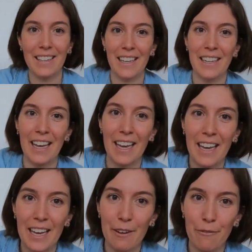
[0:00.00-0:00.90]
Then
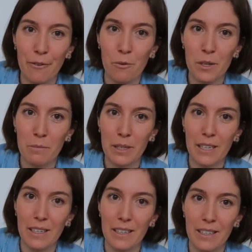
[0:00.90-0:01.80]
a
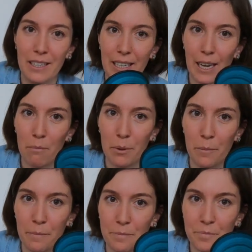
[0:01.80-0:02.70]
foldable cup.
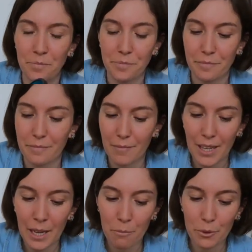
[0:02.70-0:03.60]

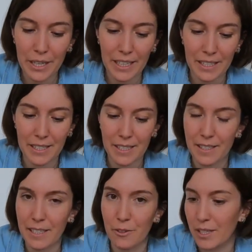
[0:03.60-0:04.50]
I'm bringing, that's the
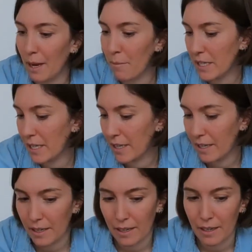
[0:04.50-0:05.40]
C2 Summit
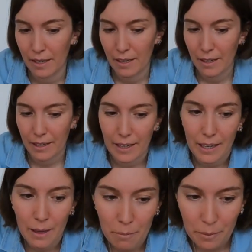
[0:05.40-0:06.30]

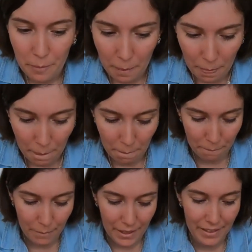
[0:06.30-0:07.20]
cup.
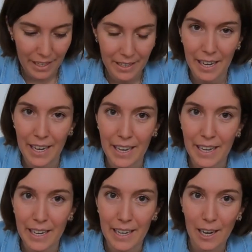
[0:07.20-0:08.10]
Then
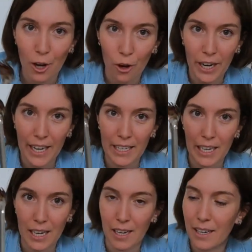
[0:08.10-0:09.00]
a long
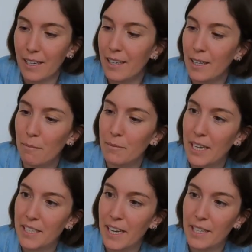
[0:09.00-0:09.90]
handle
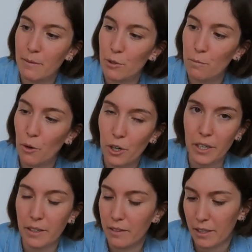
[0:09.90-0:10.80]
titanium
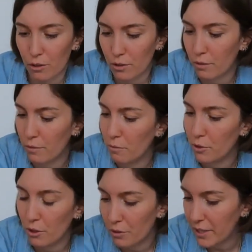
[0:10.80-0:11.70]
spork, that's also from
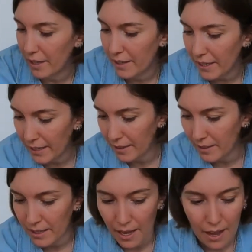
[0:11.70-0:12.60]
Tox, I think,
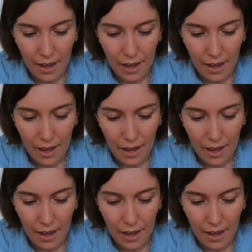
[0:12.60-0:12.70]
yes.